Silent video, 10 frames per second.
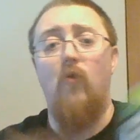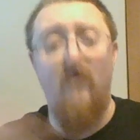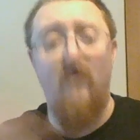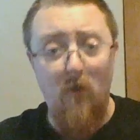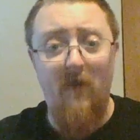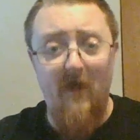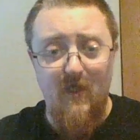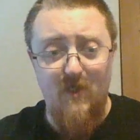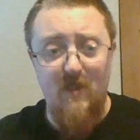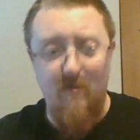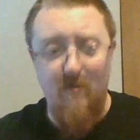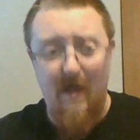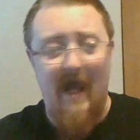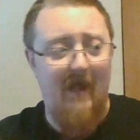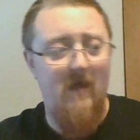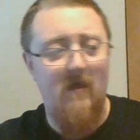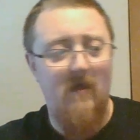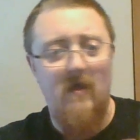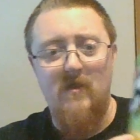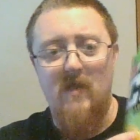Review This is back.
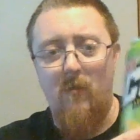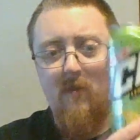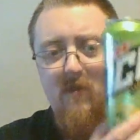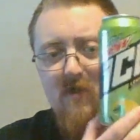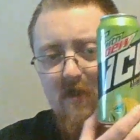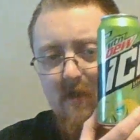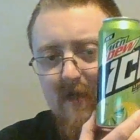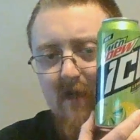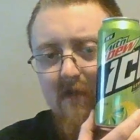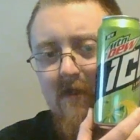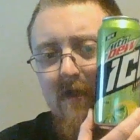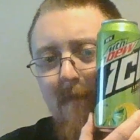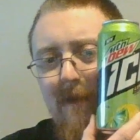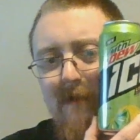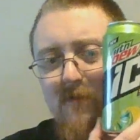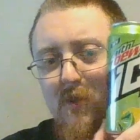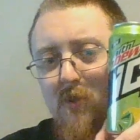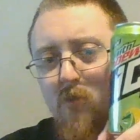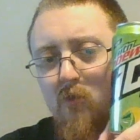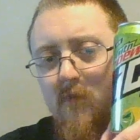Today we're going to be talking about Mountain
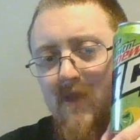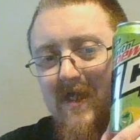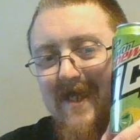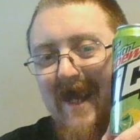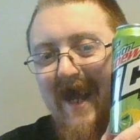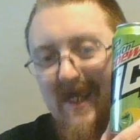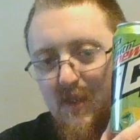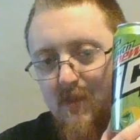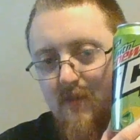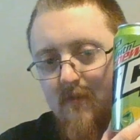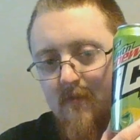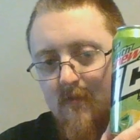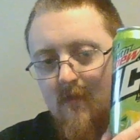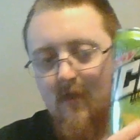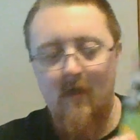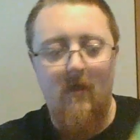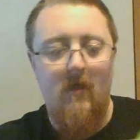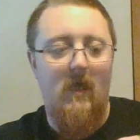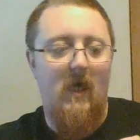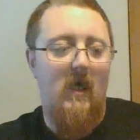Dew Ice
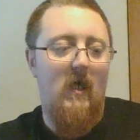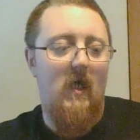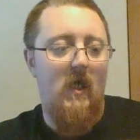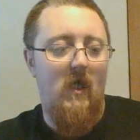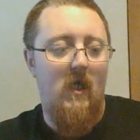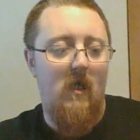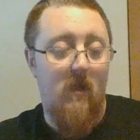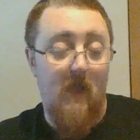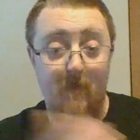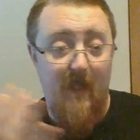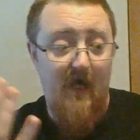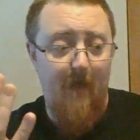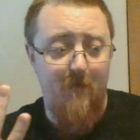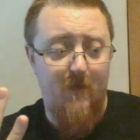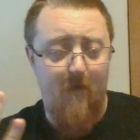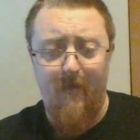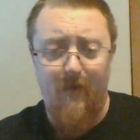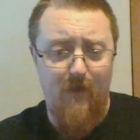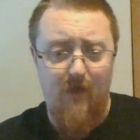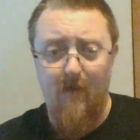uh, lemon lime. So maybe
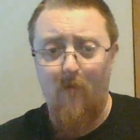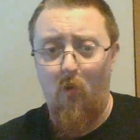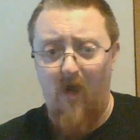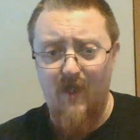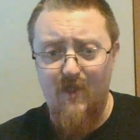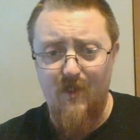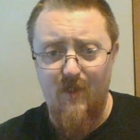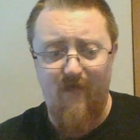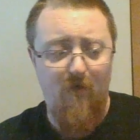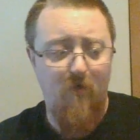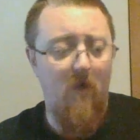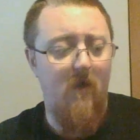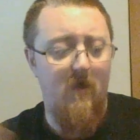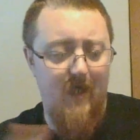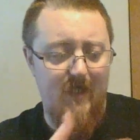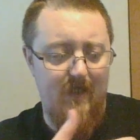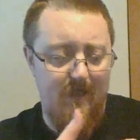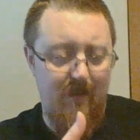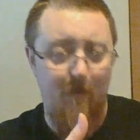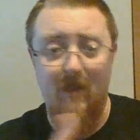there's going to be more ices in the future because it
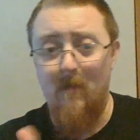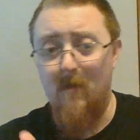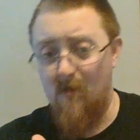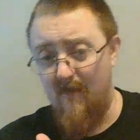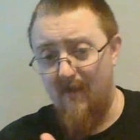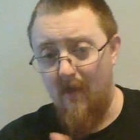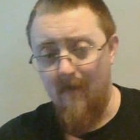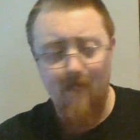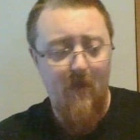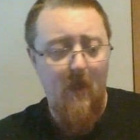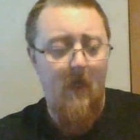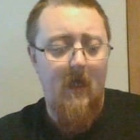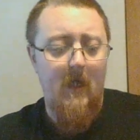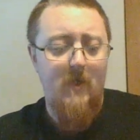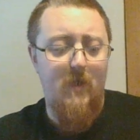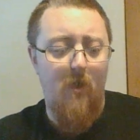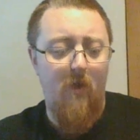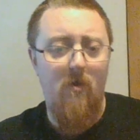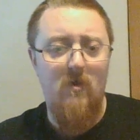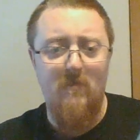has lemon lime underneath there. So
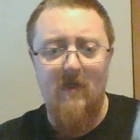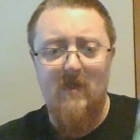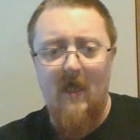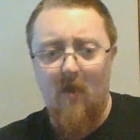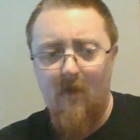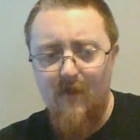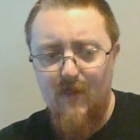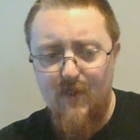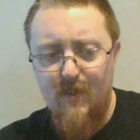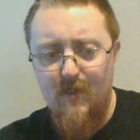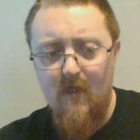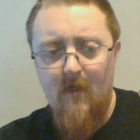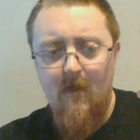here is my take on this.